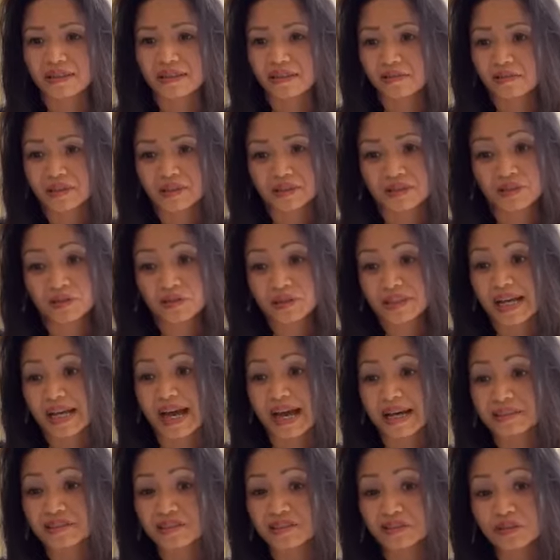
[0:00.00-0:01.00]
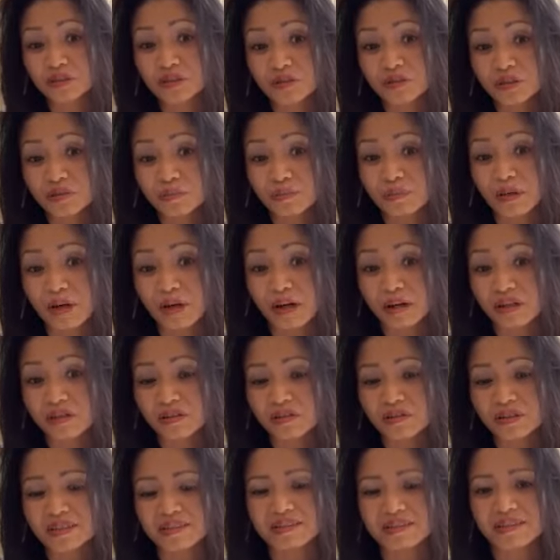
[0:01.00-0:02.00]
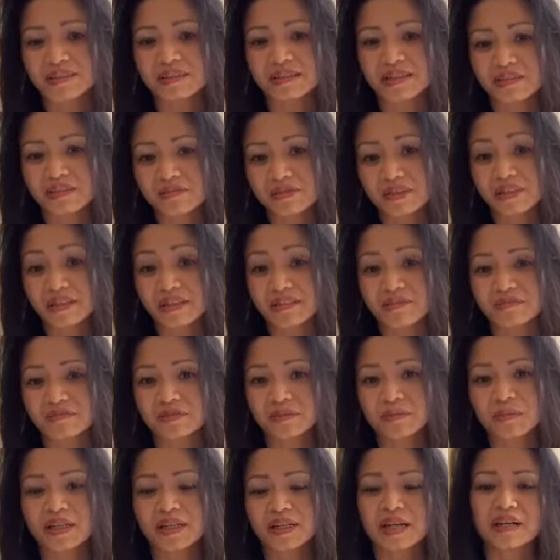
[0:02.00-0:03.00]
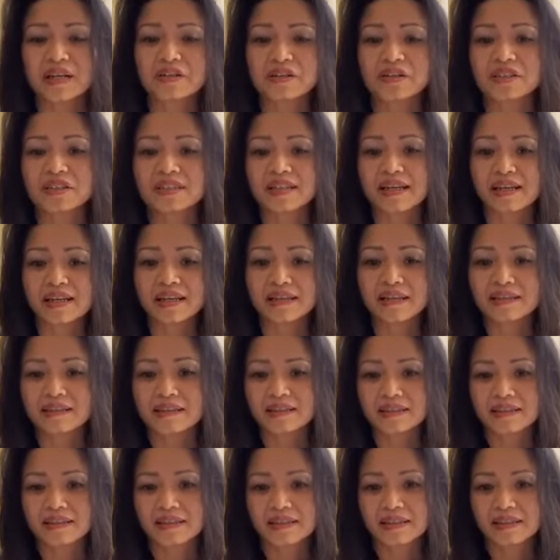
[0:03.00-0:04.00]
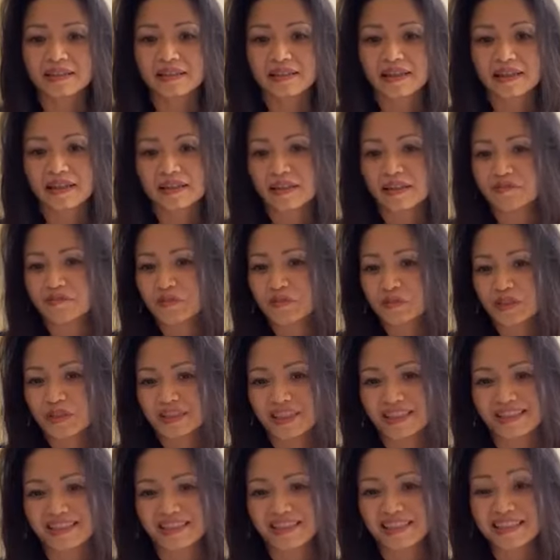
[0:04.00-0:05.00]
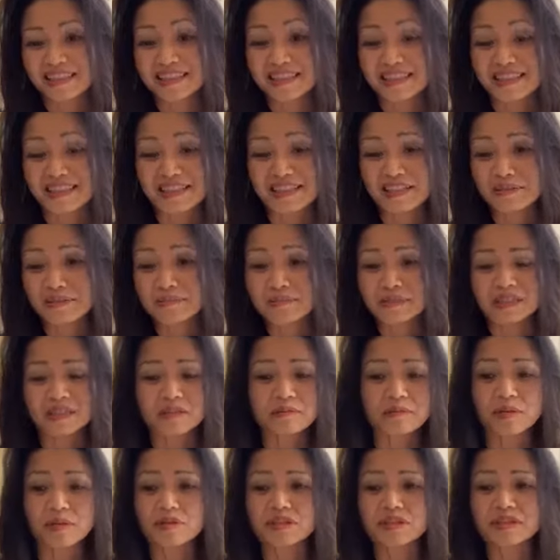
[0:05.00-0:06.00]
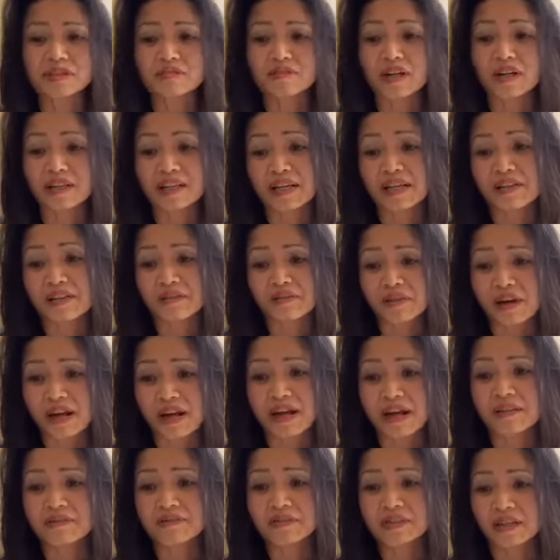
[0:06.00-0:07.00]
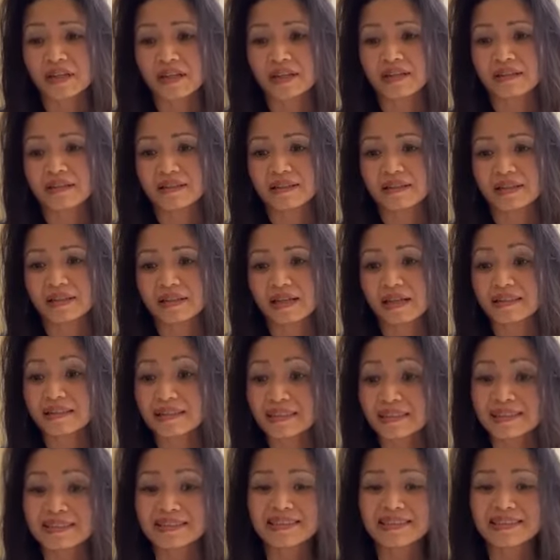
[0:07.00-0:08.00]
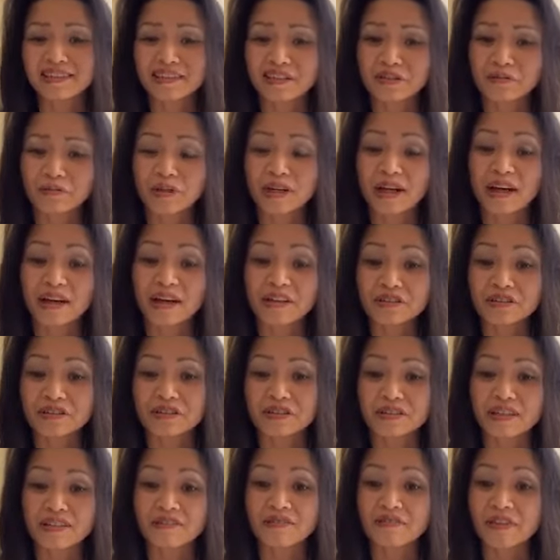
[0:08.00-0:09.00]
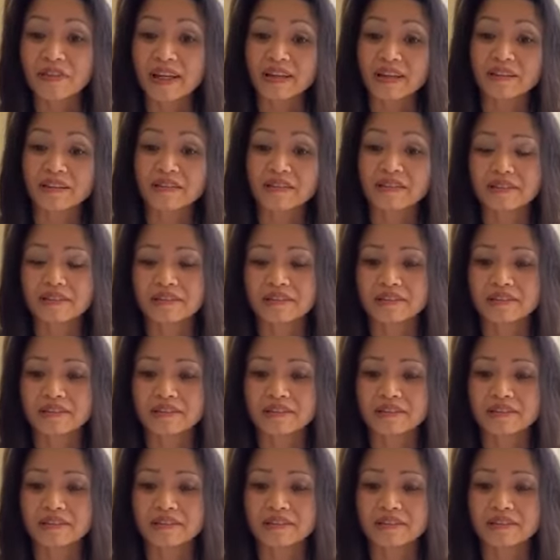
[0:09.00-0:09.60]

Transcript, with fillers: There was no task too small or insignificant for me to undertake. I loved working in teams, and most of all, I thrived on succeeding where others had failed.